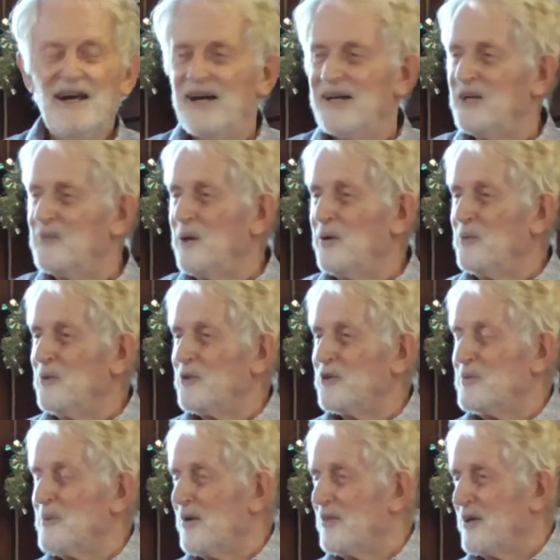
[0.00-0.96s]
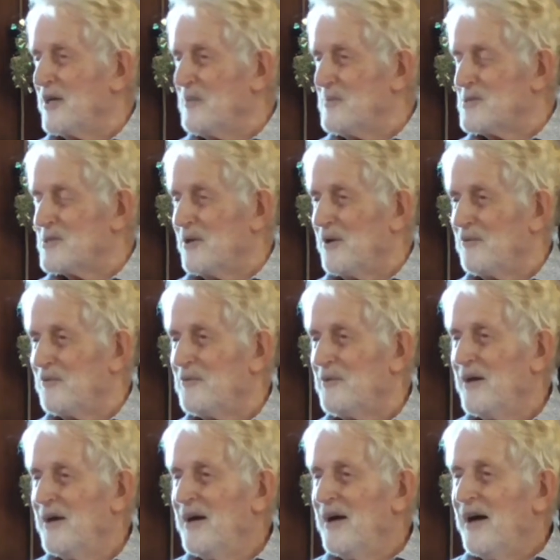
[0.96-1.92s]
And he went with them, I think, himself.
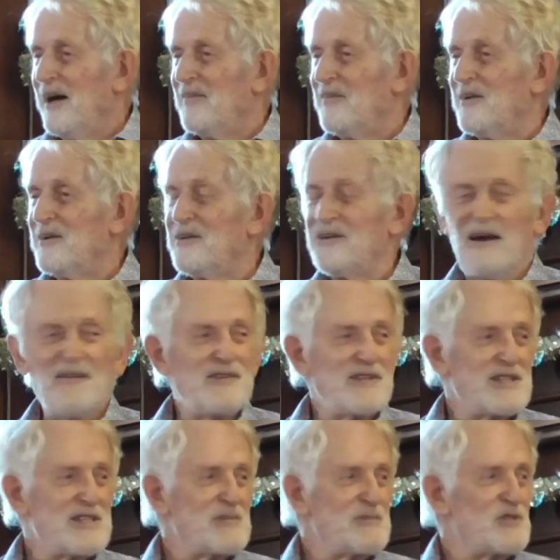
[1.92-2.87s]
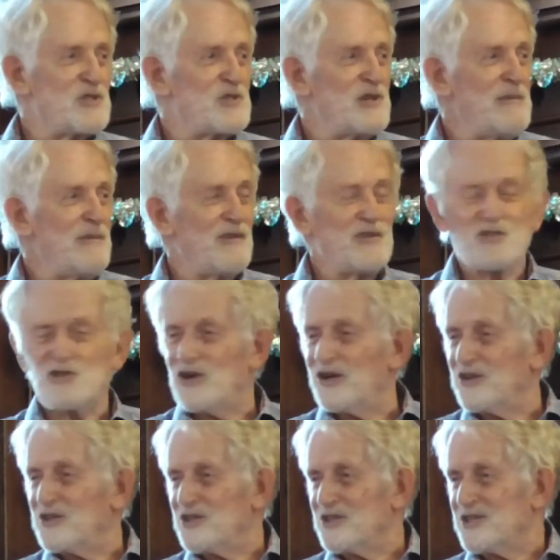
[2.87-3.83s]
And there you have this stream of
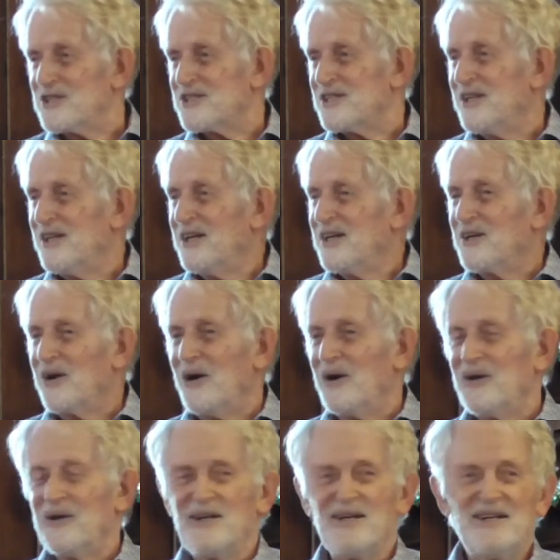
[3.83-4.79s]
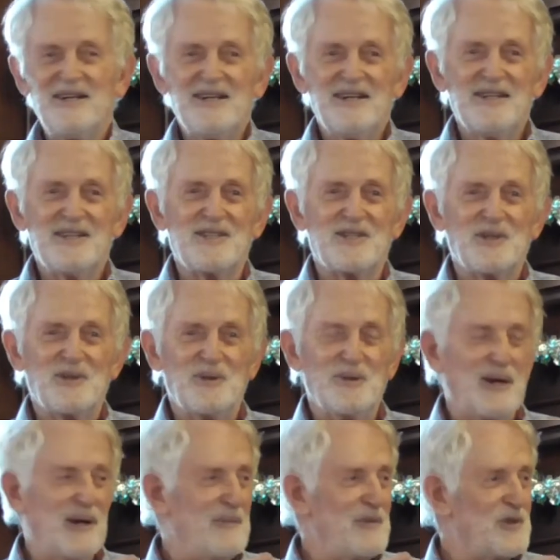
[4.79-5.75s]
astrologers going
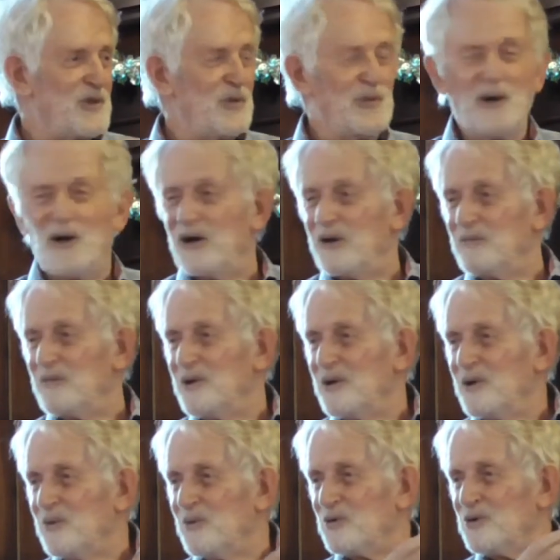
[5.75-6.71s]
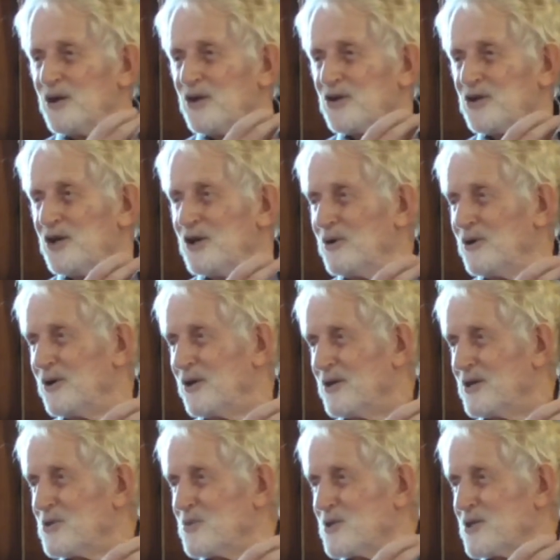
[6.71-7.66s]
to Rome with their theory
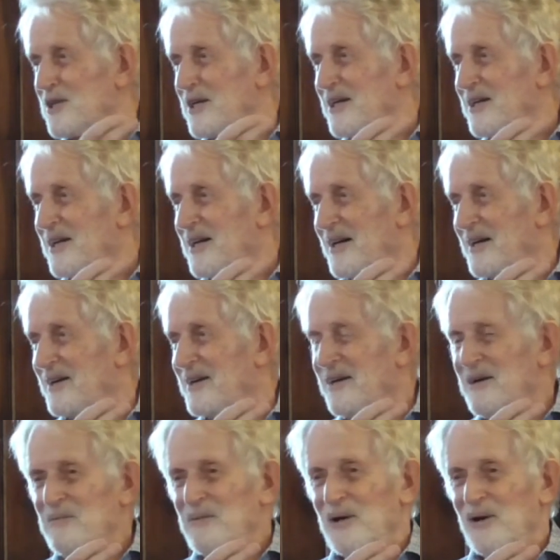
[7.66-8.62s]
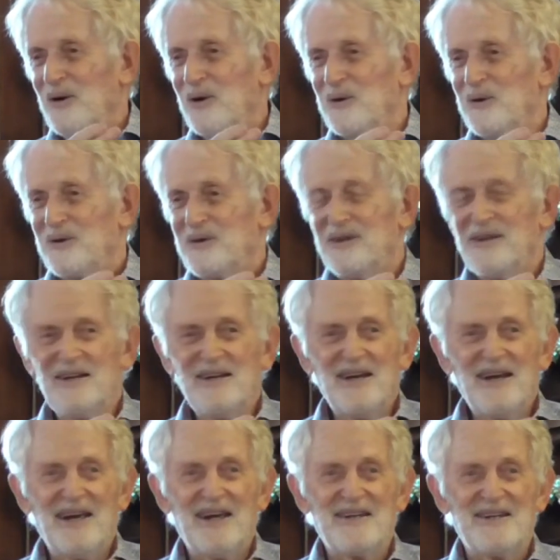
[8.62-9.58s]
that this was their king being honoured.
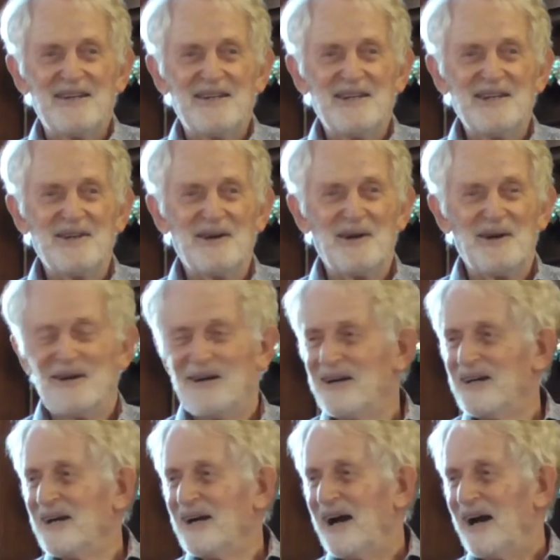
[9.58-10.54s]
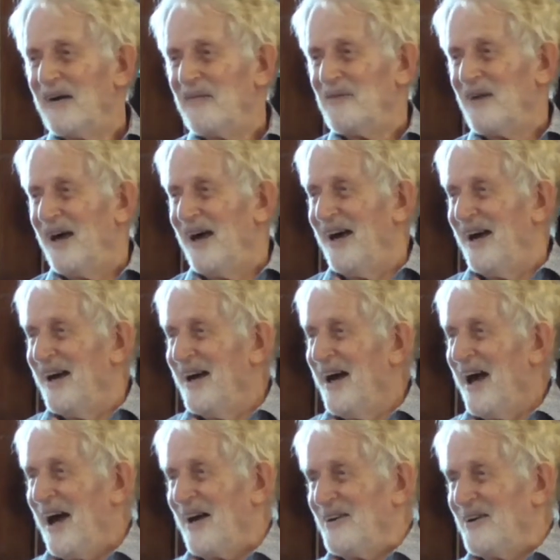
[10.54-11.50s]
And Nero
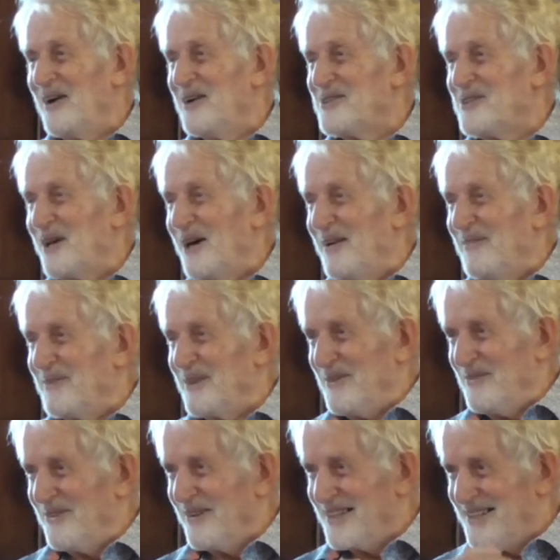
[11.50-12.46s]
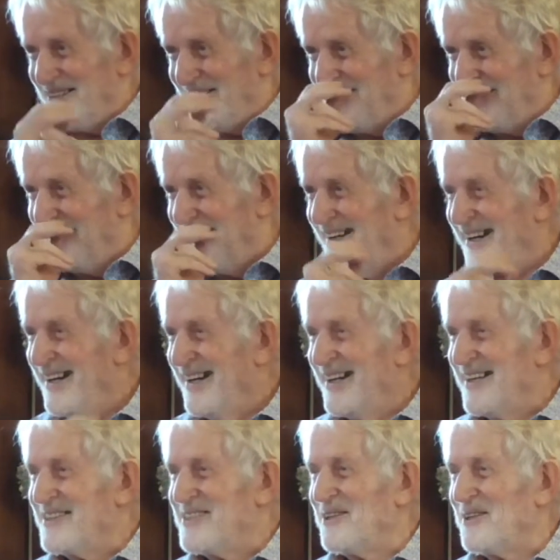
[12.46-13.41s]
had no time for them whatsoever
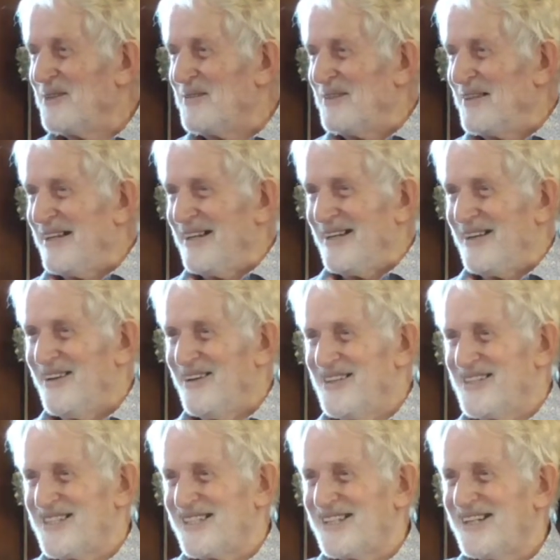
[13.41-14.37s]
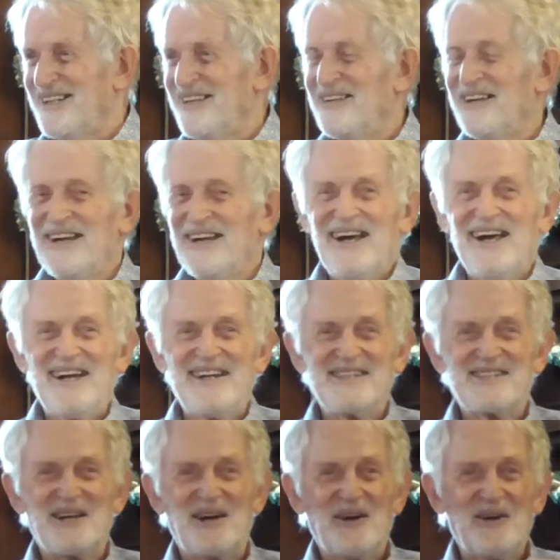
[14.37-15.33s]
and told them to get lost.
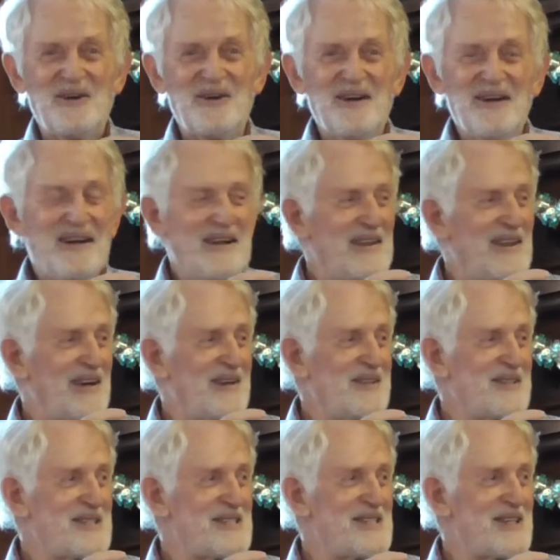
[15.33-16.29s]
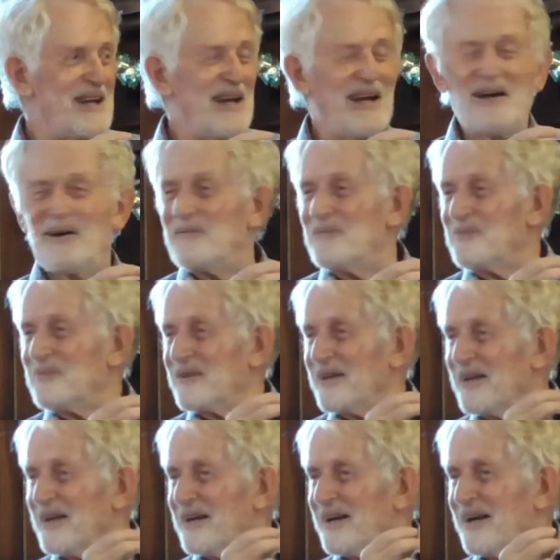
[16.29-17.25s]
And so those
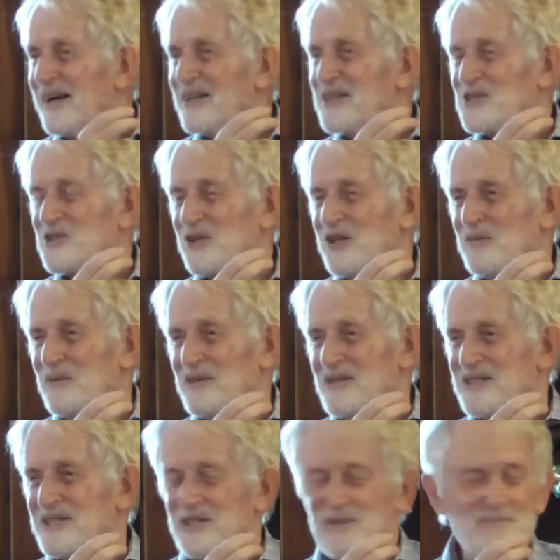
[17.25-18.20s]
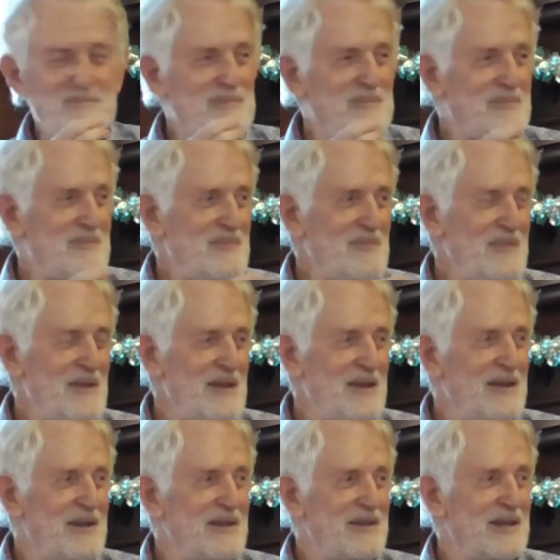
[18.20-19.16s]
astronomers,
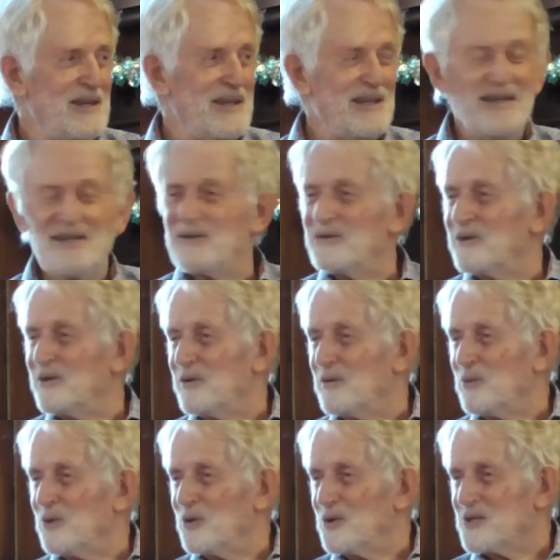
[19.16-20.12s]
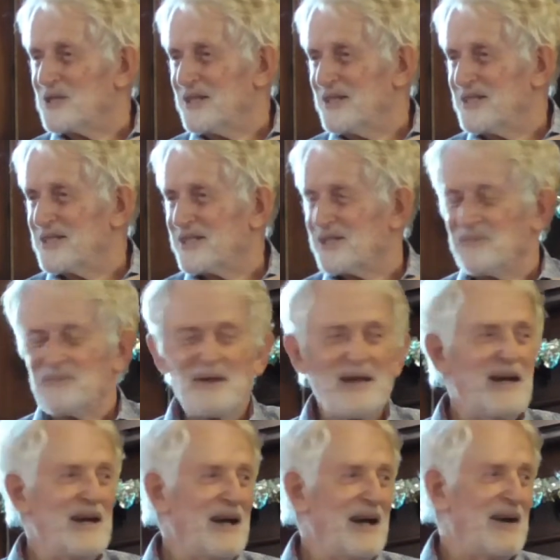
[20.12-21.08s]
the report
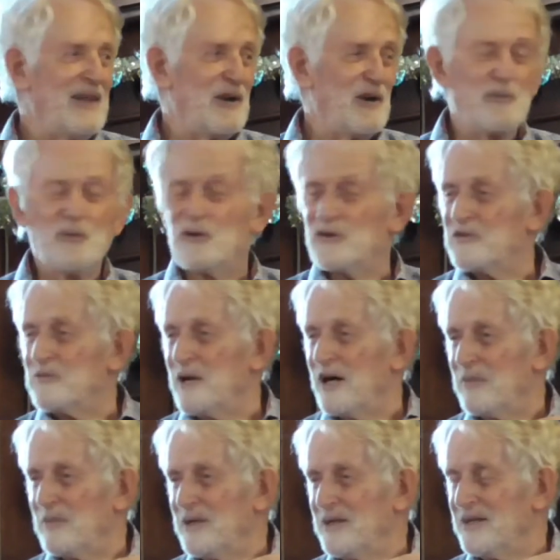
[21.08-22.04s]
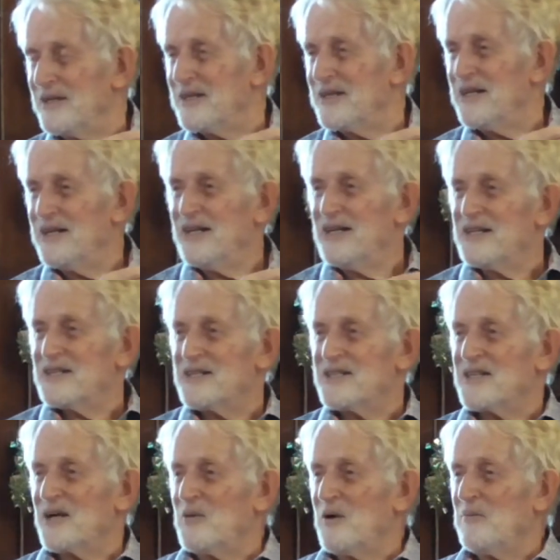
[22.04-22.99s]
from Armenia
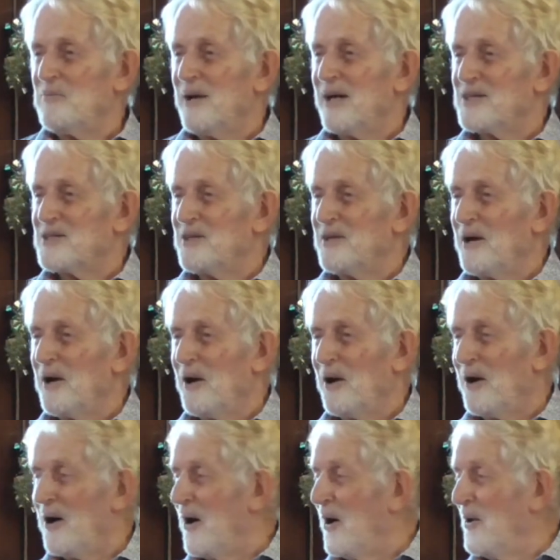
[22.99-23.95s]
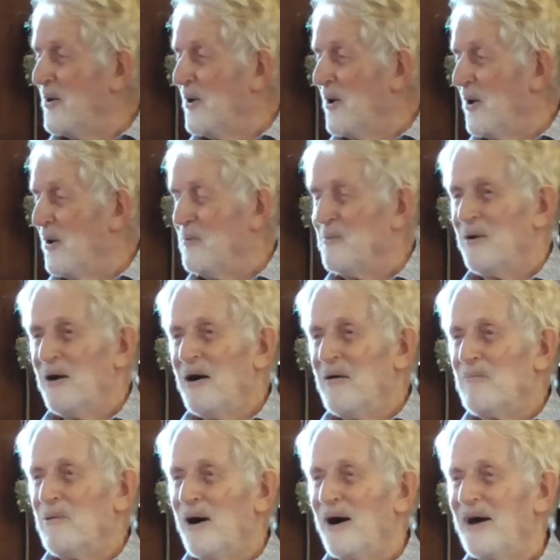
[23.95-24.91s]
says they went back to their own home
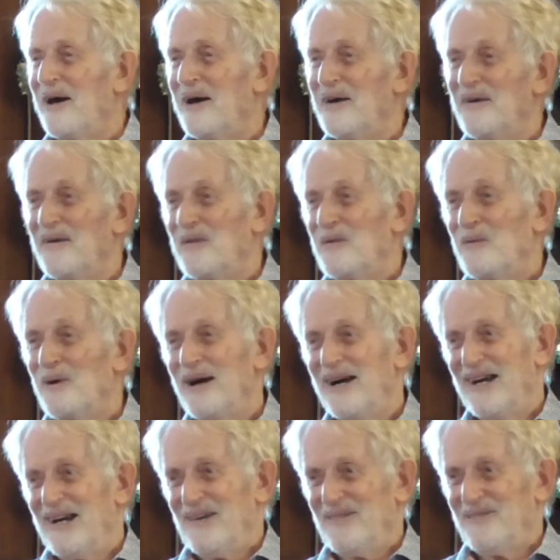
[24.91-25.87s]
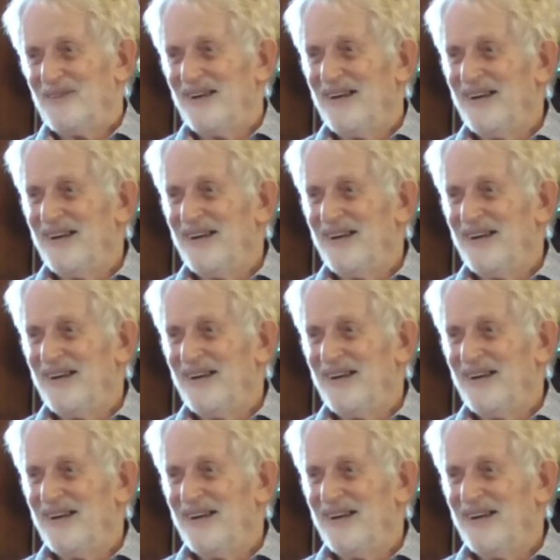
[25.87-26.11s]
by another way.